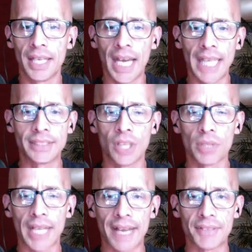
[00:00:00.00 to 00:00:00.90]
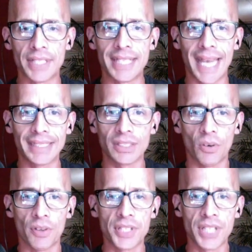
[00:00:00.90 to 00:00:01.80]
I don't have the date
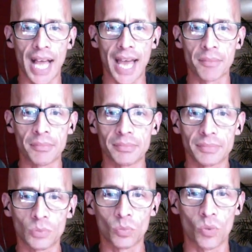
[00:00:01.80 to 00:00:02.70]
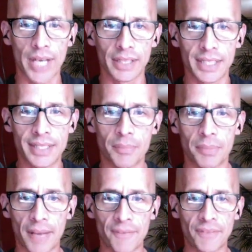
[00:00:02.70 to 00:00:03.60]
or the time right on the tip of
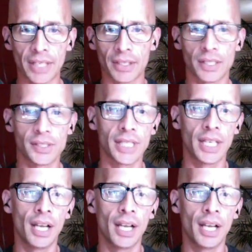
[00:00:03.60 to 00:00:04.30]
my fingers.